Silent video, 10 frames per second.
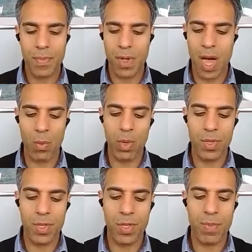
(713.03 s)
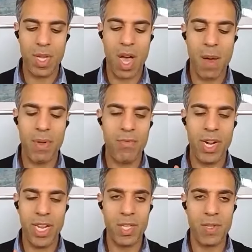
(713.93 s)
I want it to be up and
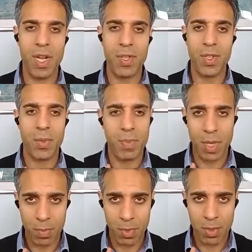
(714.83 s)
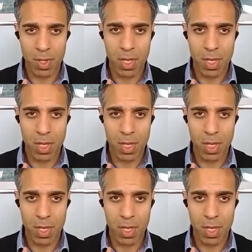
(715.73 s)
running as fast as possible.